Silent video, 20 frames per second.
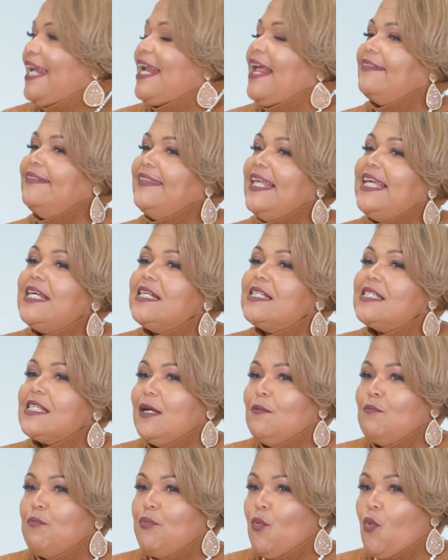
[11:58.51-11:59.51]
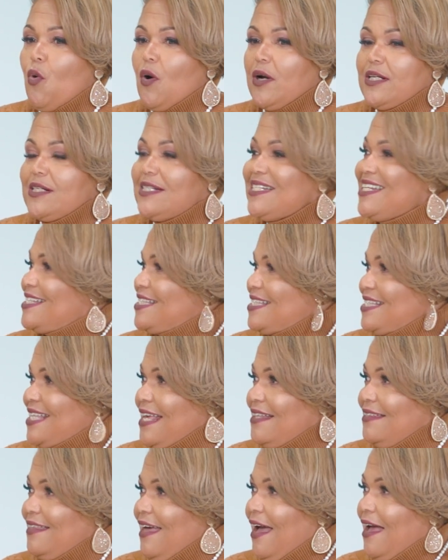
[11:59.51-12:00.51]
And I think it's important to
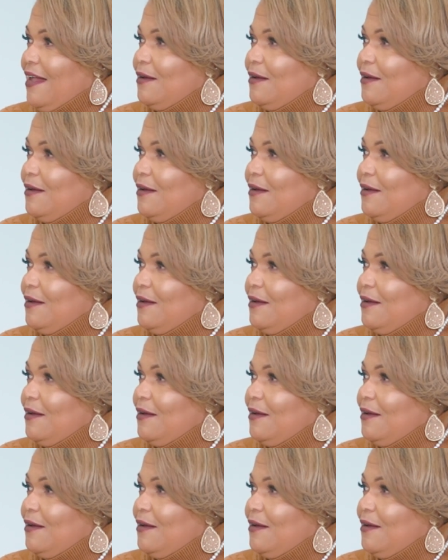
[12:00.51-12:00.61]
say that